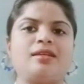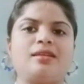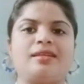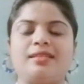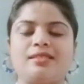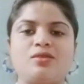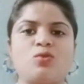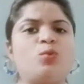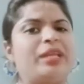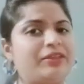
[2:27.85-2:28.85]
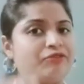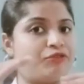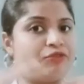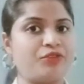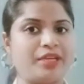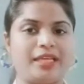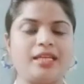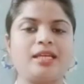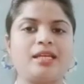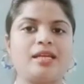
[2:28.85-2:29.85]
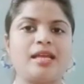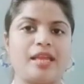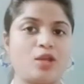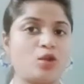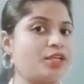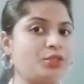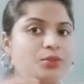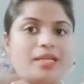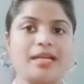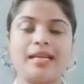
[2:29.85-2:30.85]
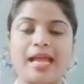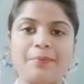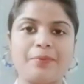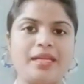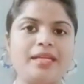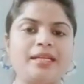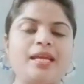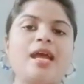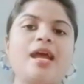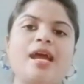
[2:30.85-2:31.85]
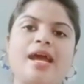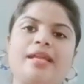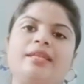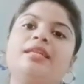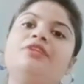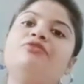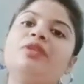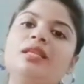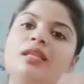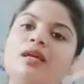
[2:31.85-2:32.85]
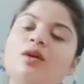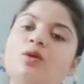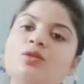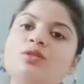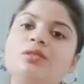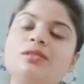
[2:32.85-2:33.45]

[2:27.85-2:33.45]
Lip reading: is very weak according to the climate, and it will all